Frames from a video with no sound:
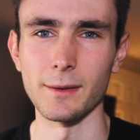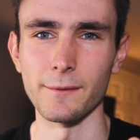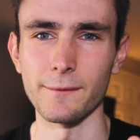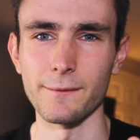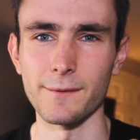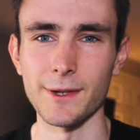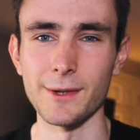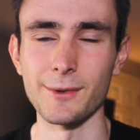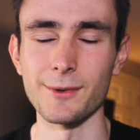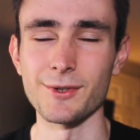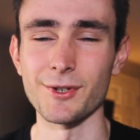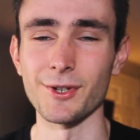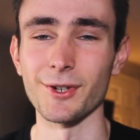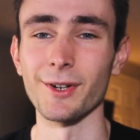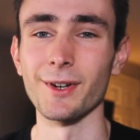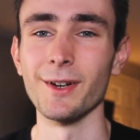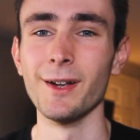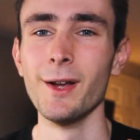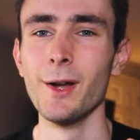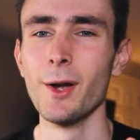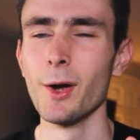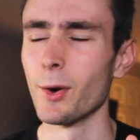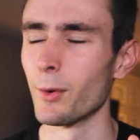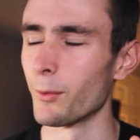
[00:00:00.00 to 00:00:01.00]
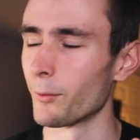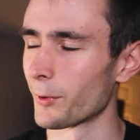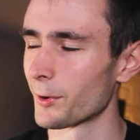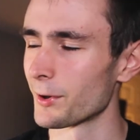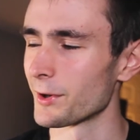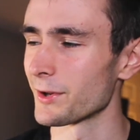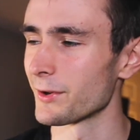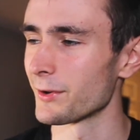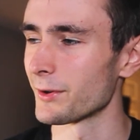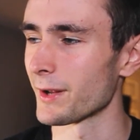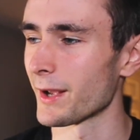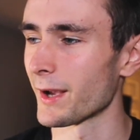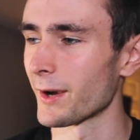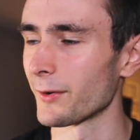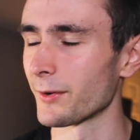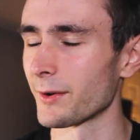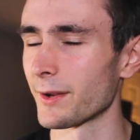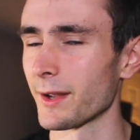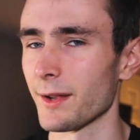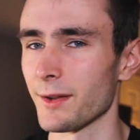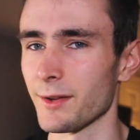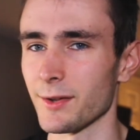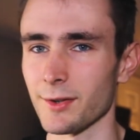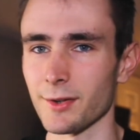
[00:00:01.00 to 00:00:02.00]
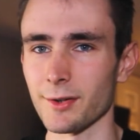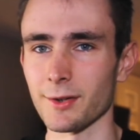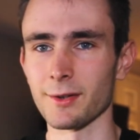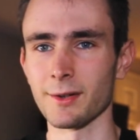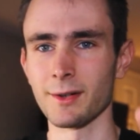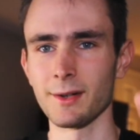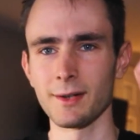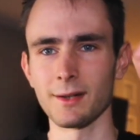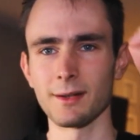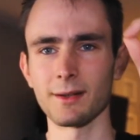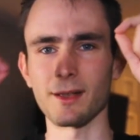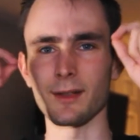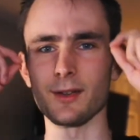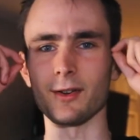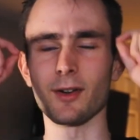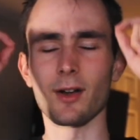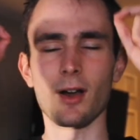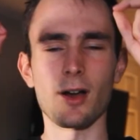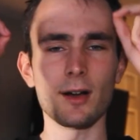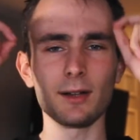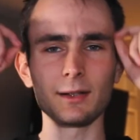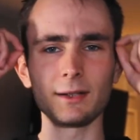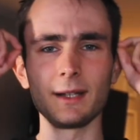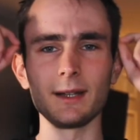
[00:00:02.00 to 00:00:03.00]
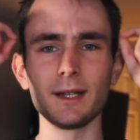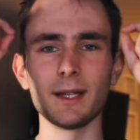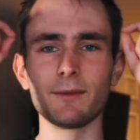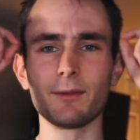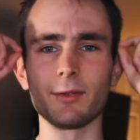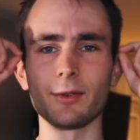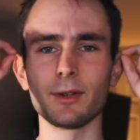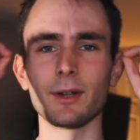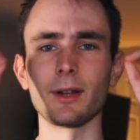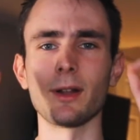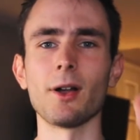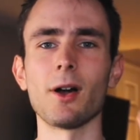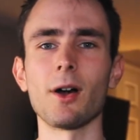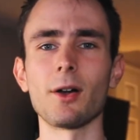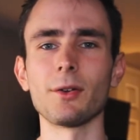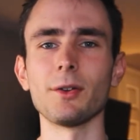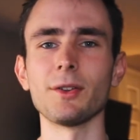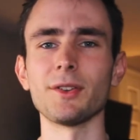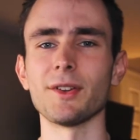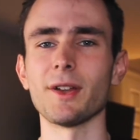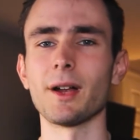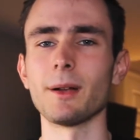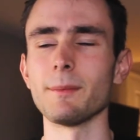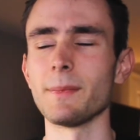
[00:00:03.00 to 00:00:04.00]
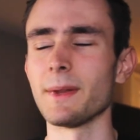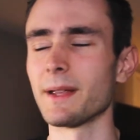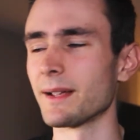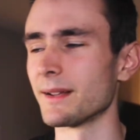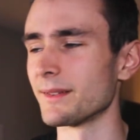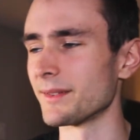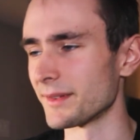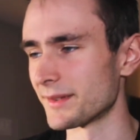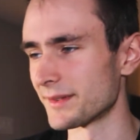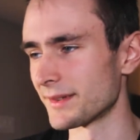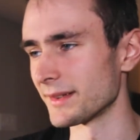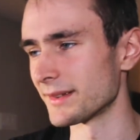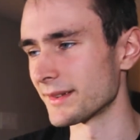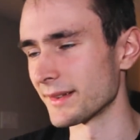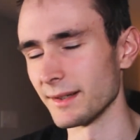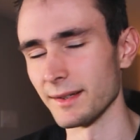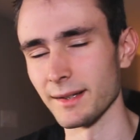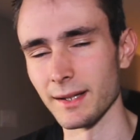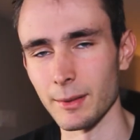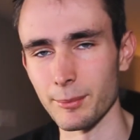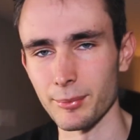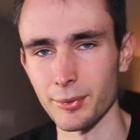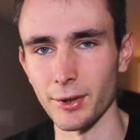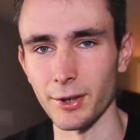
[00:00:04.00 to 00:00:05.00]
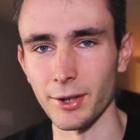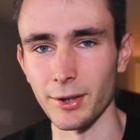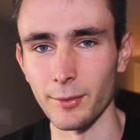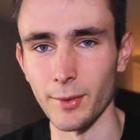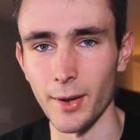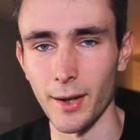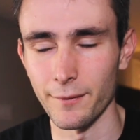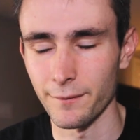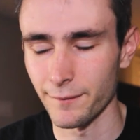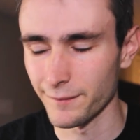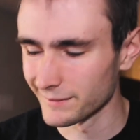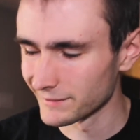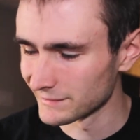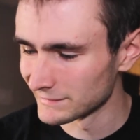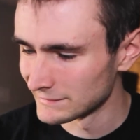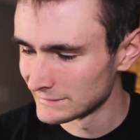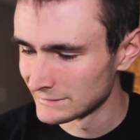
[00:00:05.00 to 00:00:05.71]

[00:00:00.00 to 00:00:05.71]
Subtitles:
the future. Warning you now, get your ugly livery goggles on because it's going to get pretty rough.